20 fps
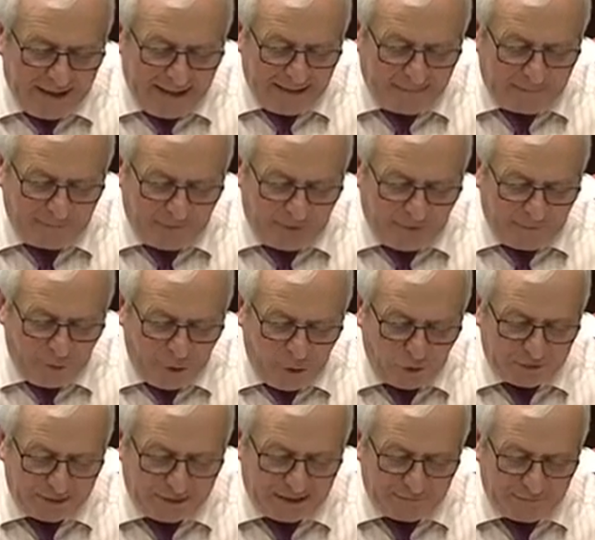in
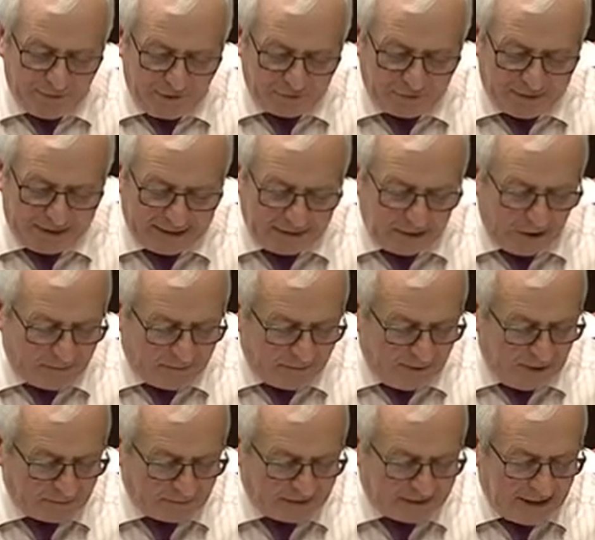14-15
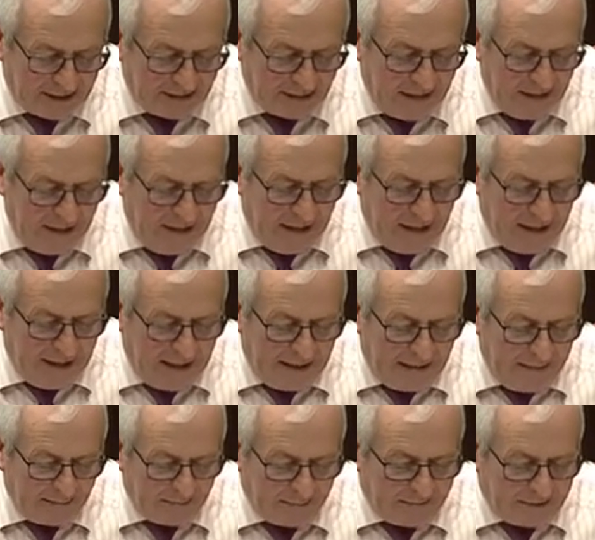confirms that
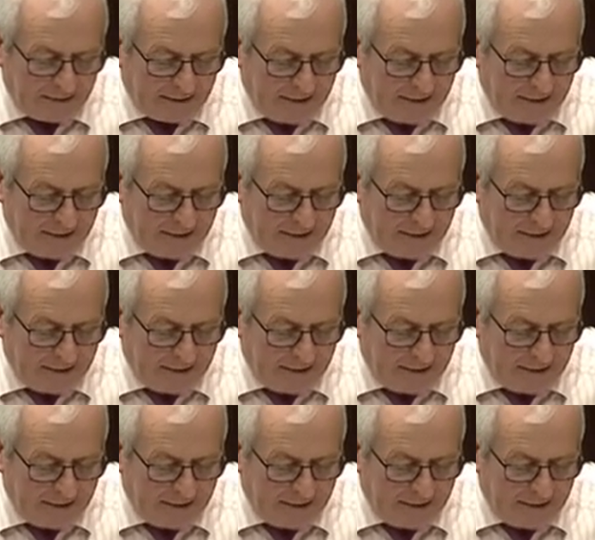um,